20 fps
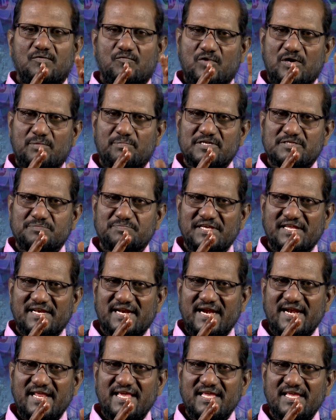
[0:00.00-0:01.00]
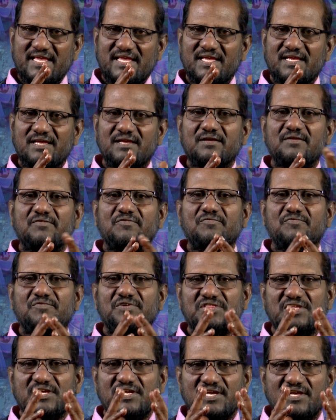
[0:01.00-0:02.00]
One must be ready
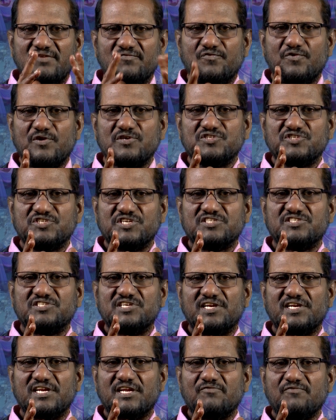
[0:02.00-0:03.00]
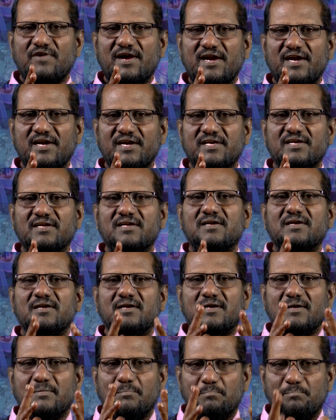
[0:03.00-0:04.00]
with the infrastructure required,
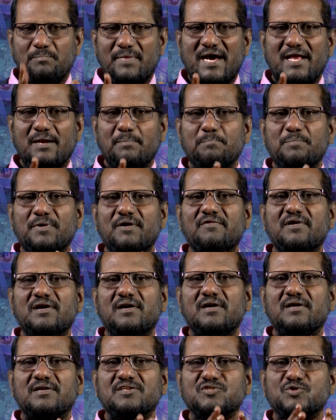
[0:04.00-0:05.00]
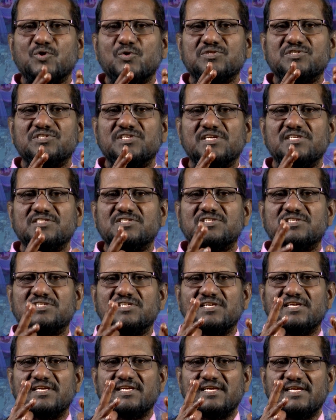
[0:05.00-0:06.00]
manpower resources
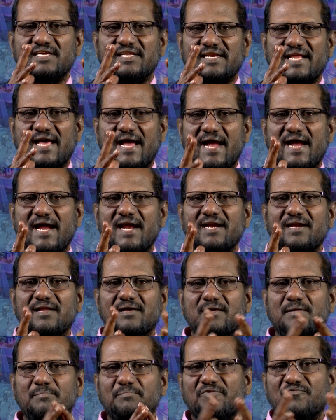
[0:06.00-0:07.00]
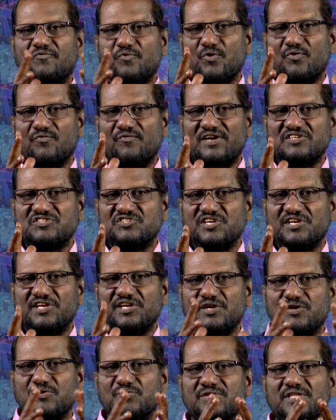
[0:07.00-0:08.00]
in hand before
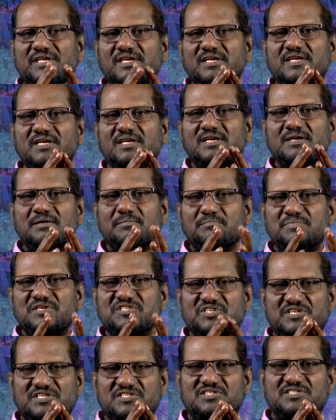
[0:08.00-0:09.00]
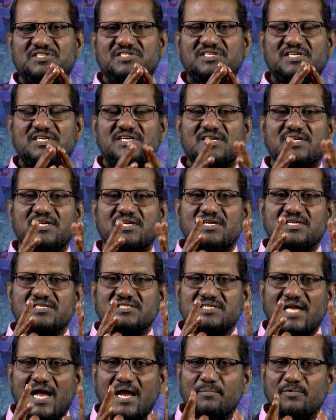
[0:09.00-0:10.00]
venturing into the business.
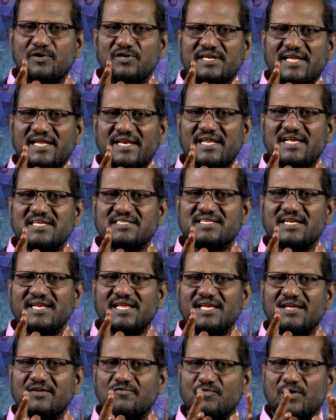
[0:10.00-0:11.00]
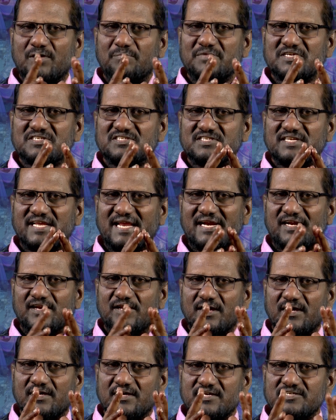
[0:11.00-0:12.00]
Simultaneously, one must get
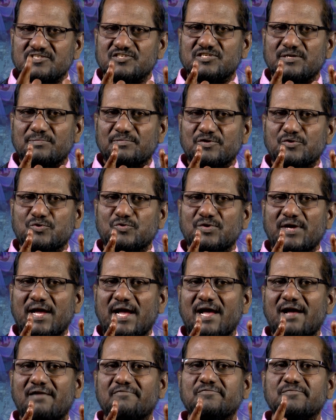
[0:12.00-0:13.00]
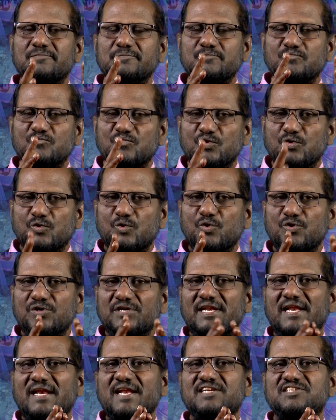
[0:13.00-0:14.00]
accustomed to have
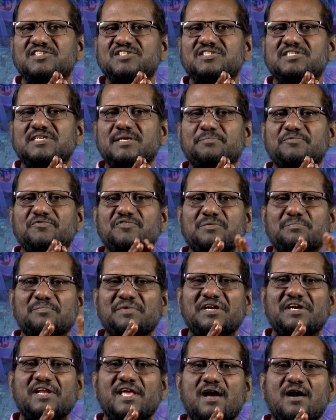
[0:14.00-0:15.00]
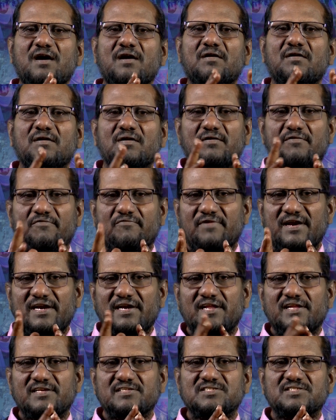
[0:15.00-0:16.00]
good relationship with media,
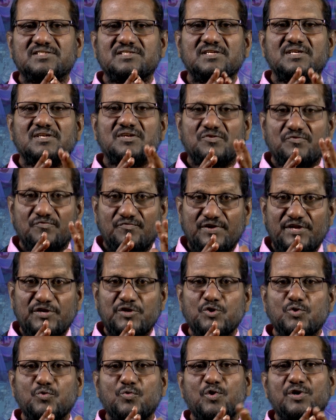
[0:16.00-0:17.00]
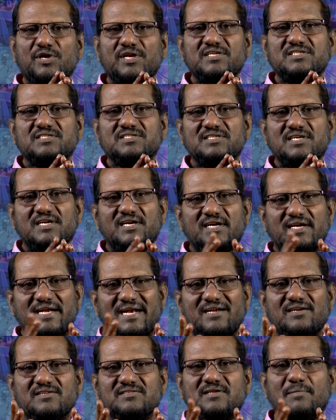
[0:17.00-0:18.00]
vendors, venue owners,
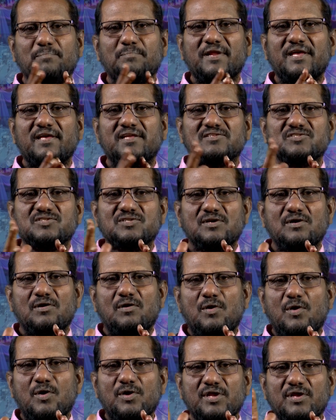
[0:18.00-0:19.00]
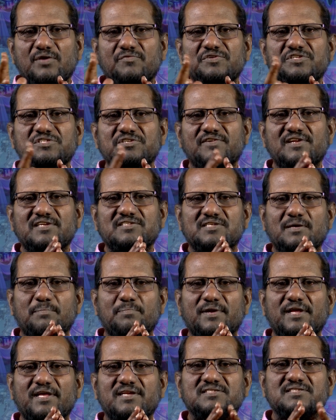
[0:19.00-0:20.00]
tent suppliers, audiovisual
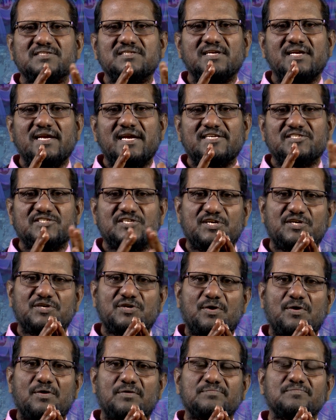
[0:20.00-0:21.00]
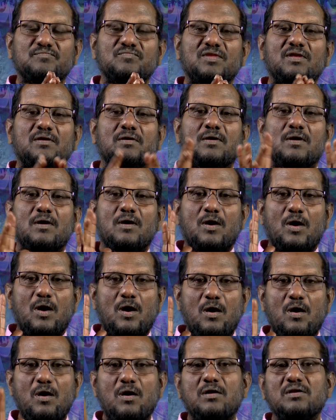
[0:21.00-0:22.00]
suppliers, etc.
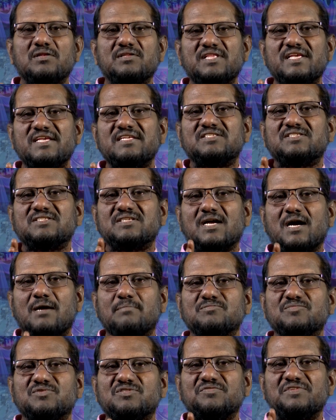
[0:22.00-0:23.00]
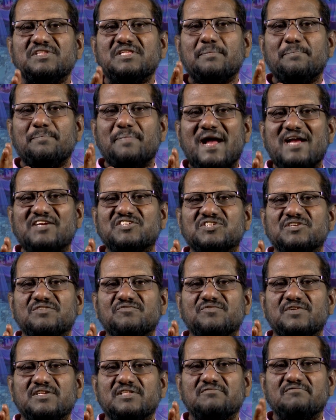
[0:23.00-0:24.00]
All these comes with a
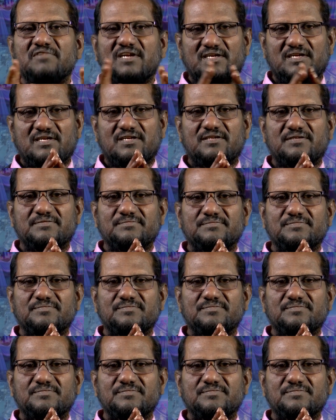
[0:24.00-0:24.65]
passion for the work.